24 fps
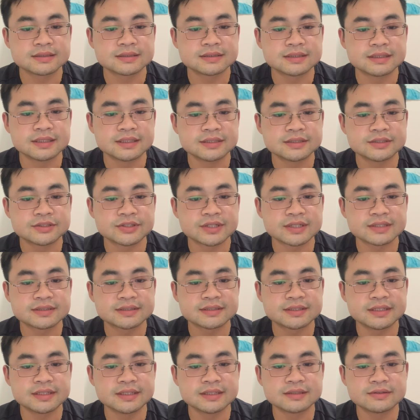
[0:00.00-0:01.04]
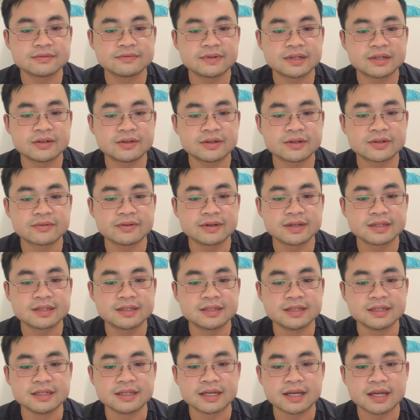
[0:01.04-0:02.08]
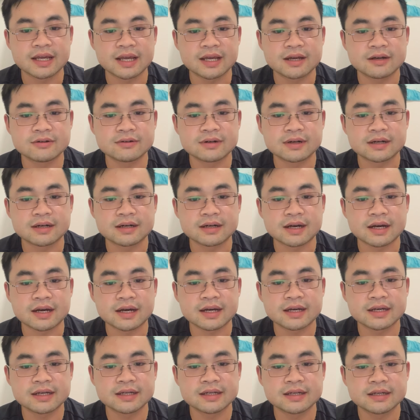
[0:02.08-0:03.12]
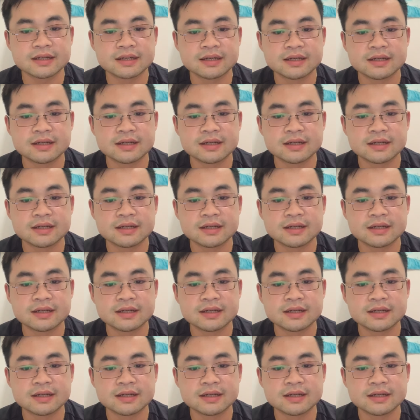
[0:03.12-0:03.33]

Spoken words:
digested very quickly, have a high